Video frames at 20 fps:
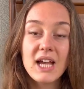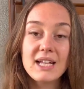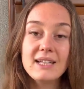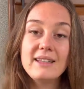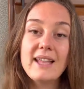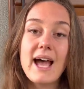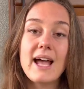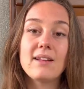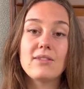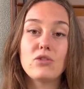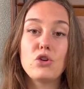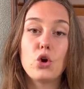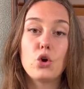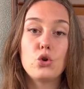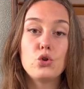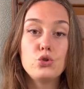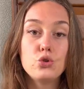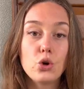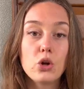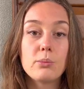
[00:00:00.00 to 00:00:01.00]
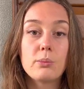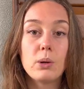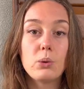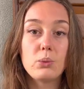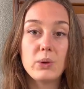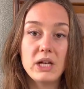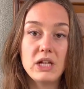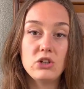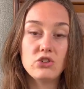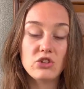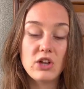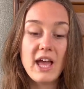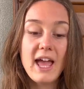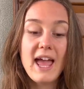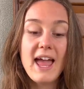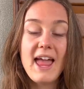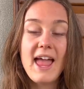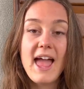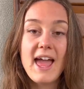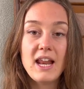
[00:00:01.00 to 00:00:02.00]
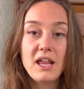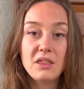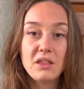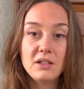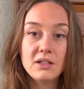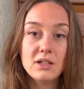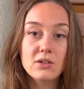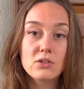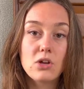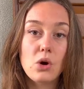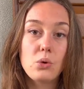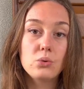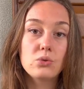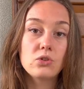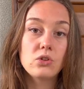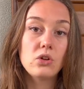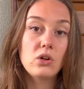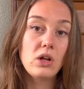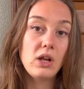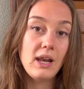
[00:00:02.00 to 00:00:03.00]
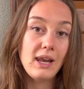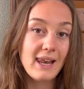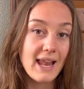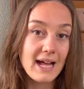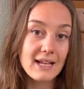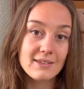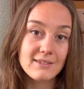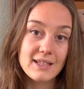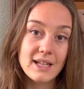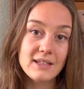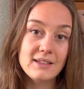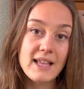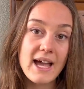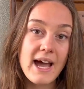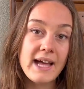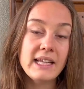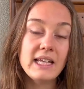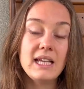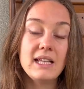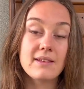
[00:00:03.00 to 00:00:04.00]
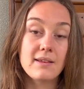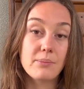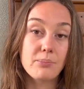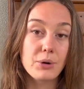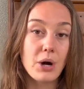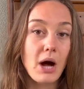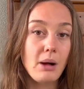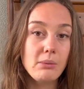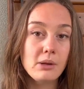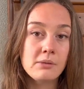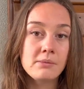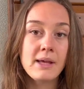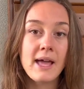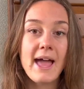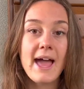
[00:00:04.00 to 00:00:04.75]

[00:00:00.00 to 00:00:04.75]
That's your normal range. Anything that goes less than that is a problem.